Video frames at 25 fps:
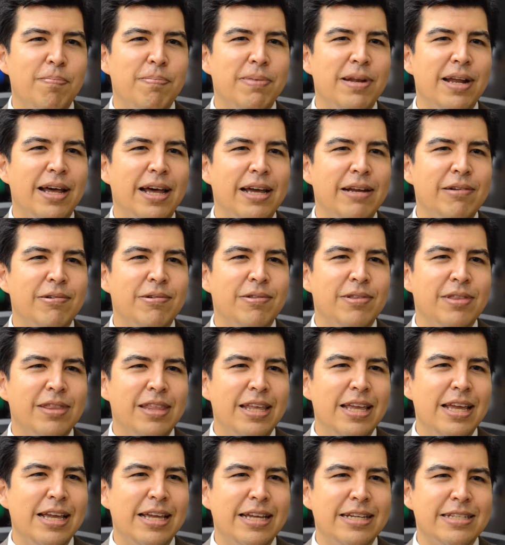but I don't
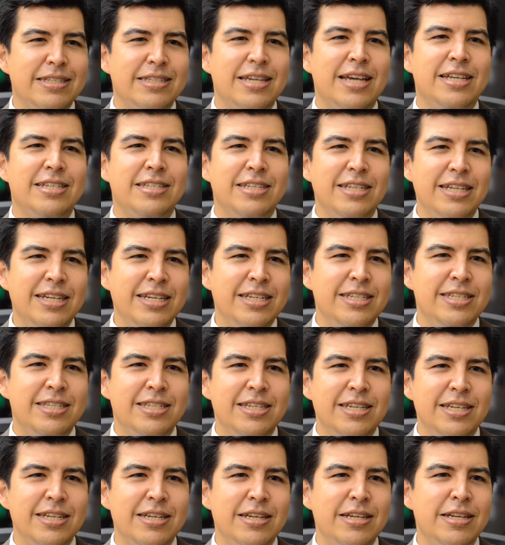think it's as
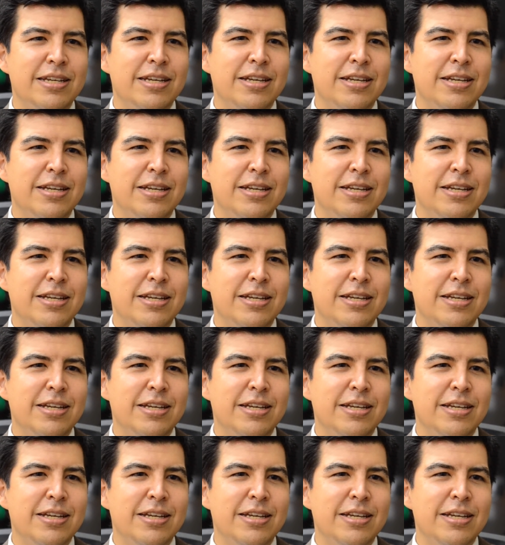easy